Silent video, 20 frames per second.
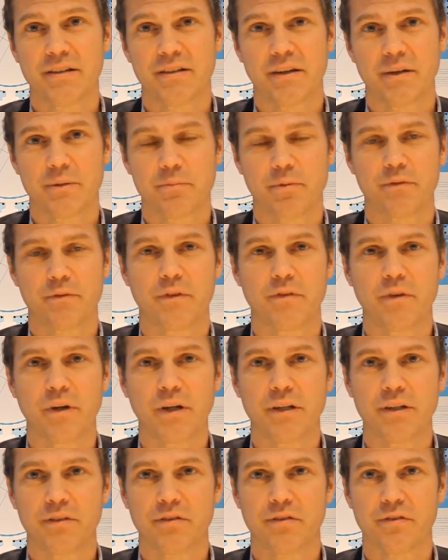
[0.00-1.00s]
type of
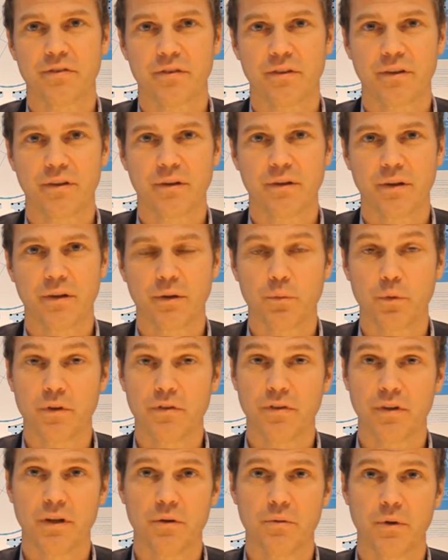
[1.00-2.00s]
device that we
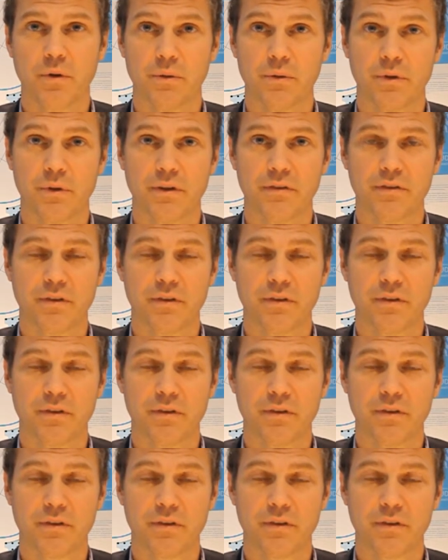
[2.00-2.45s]
see around us,